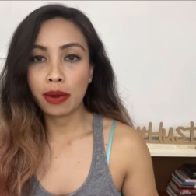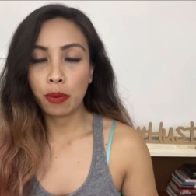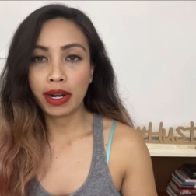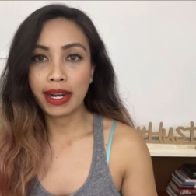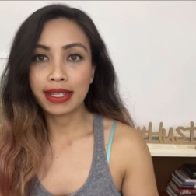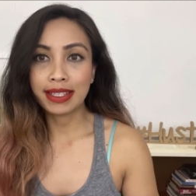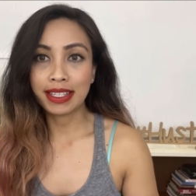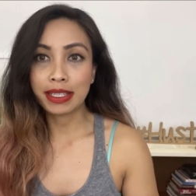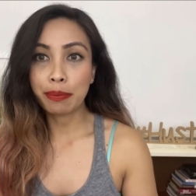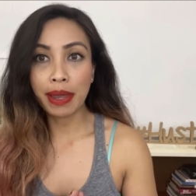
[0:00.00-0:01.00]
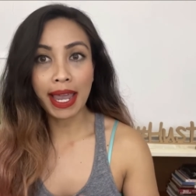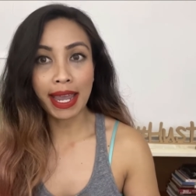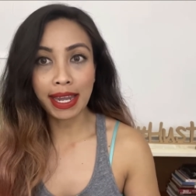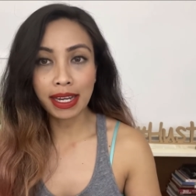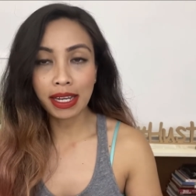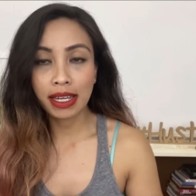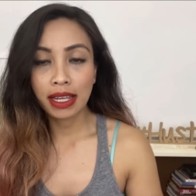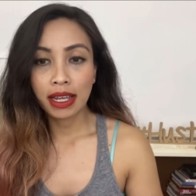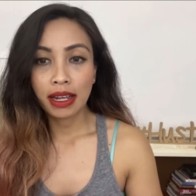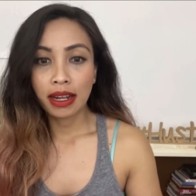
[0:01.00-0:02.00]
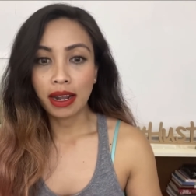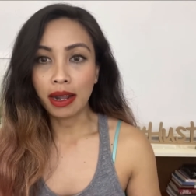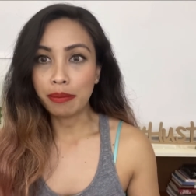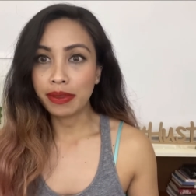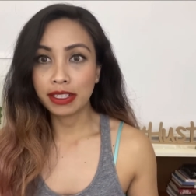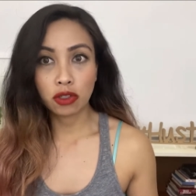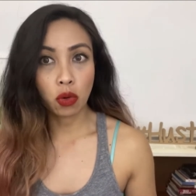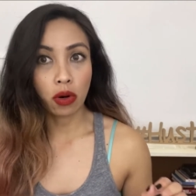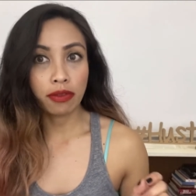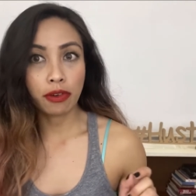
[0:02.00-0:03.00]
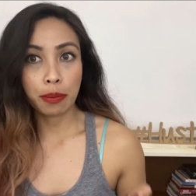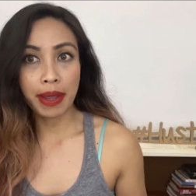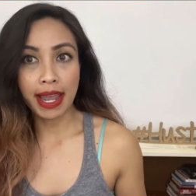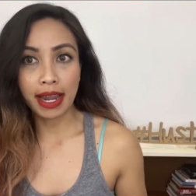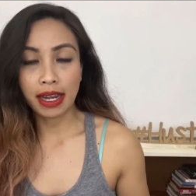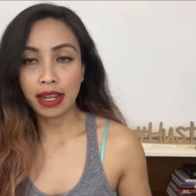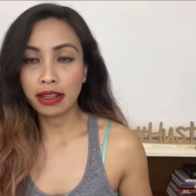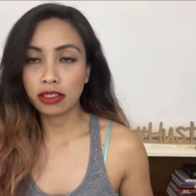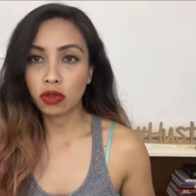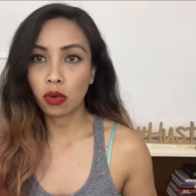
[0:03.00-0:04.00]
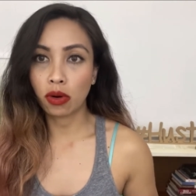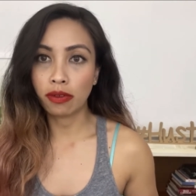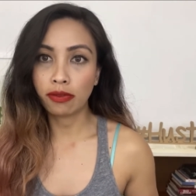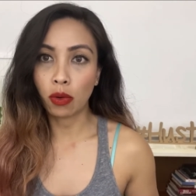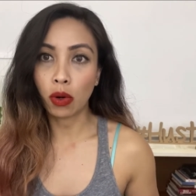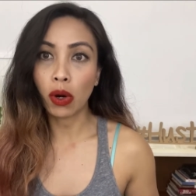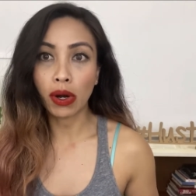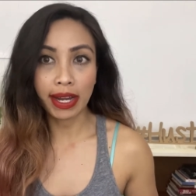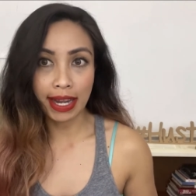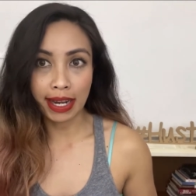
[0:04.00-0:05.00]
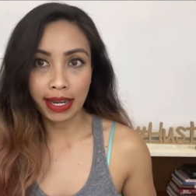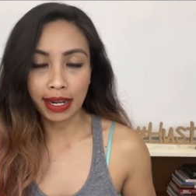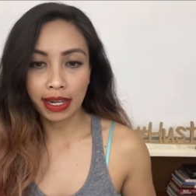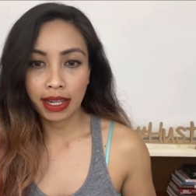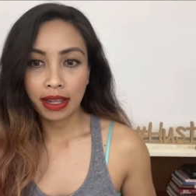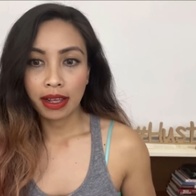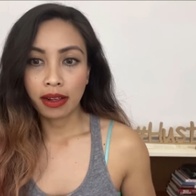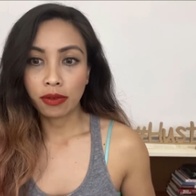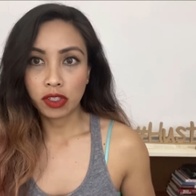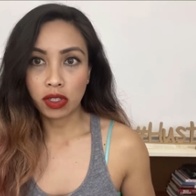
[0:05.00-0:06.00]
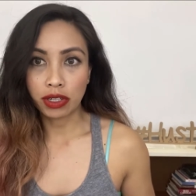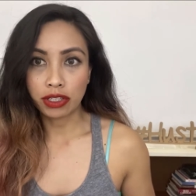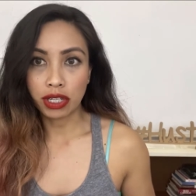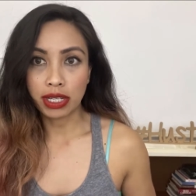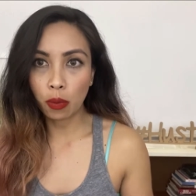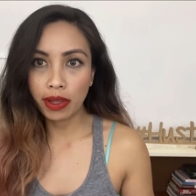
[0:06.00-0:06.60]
where it says paid, the score for paid and the score for organic searches.